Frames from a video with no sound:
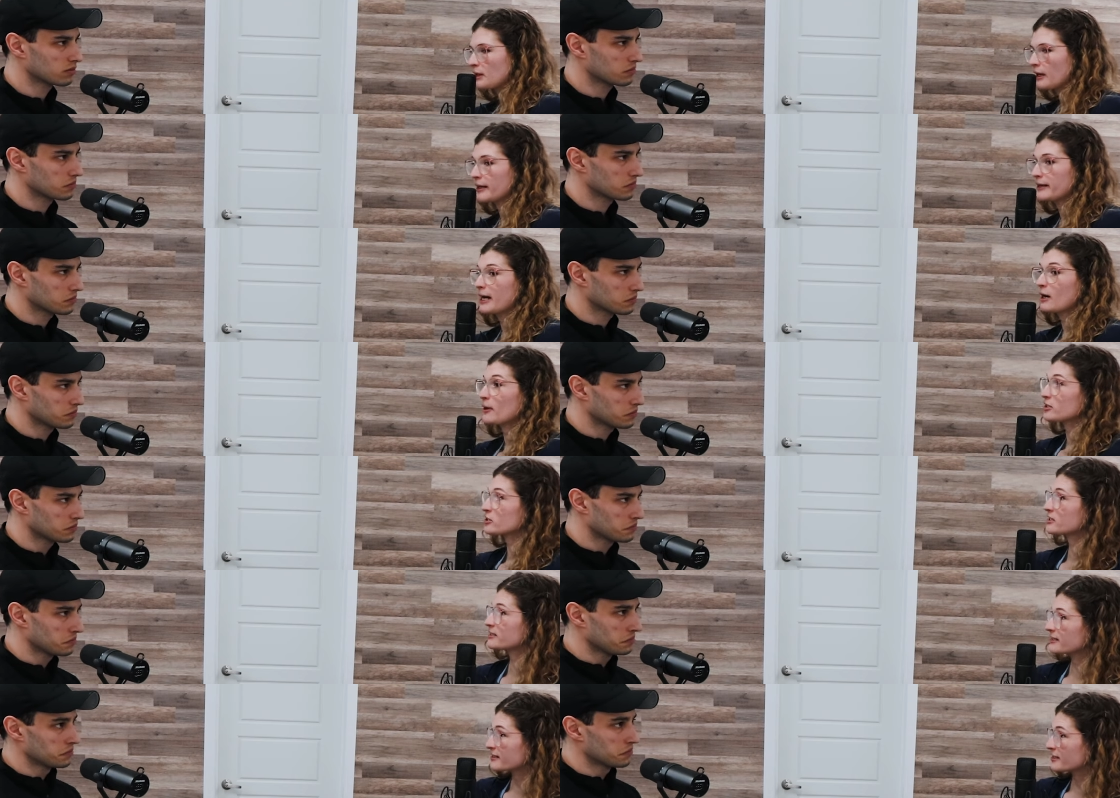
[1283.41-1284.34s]
Speaker 1: And now,
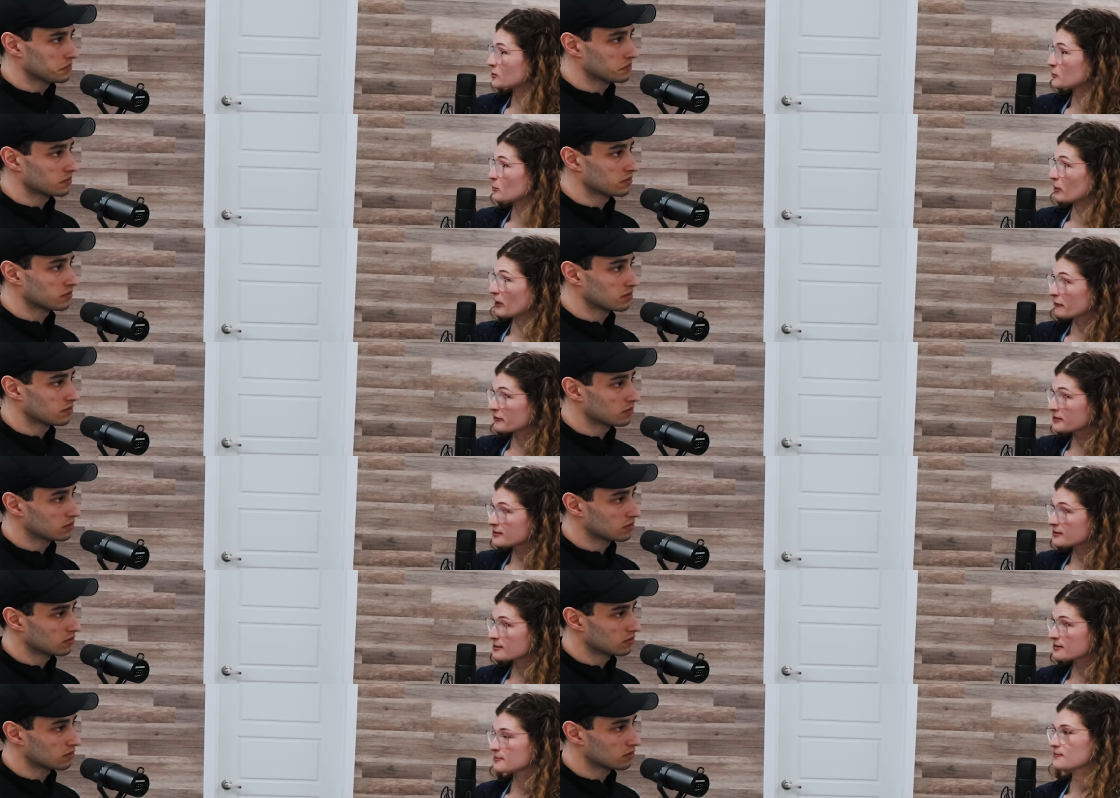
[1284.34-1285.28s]
actually, since this week,
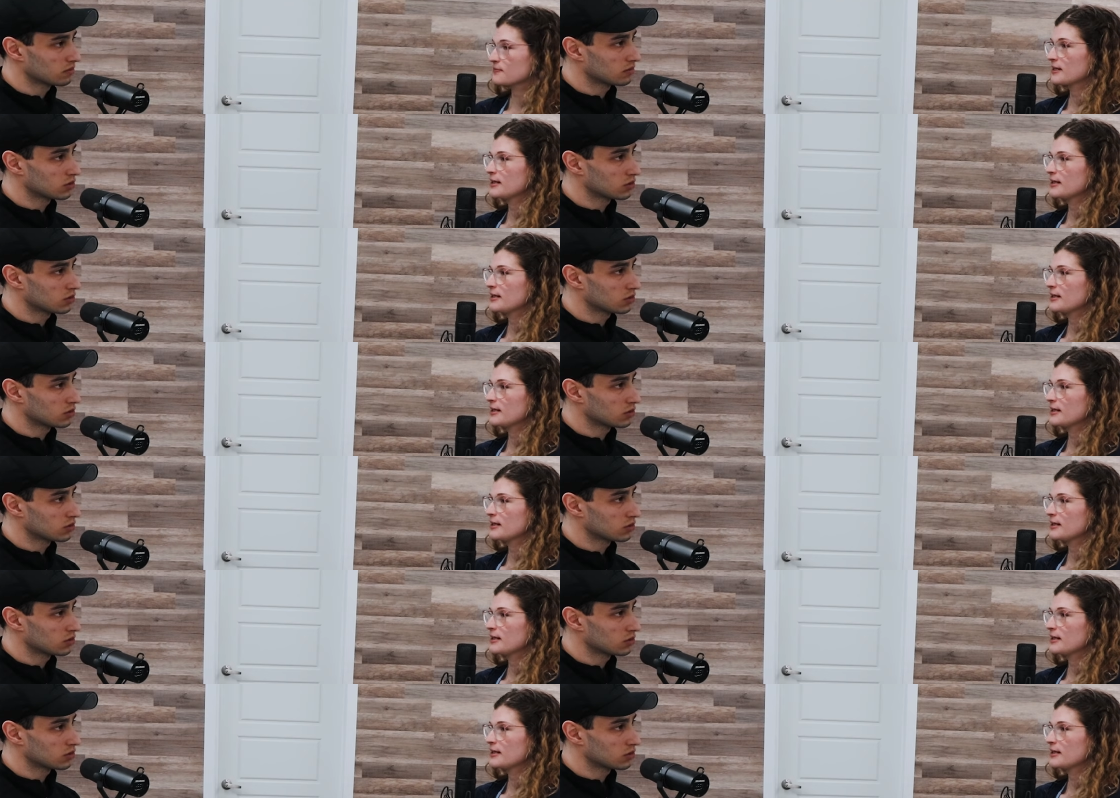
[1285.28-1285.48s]
breakfasts.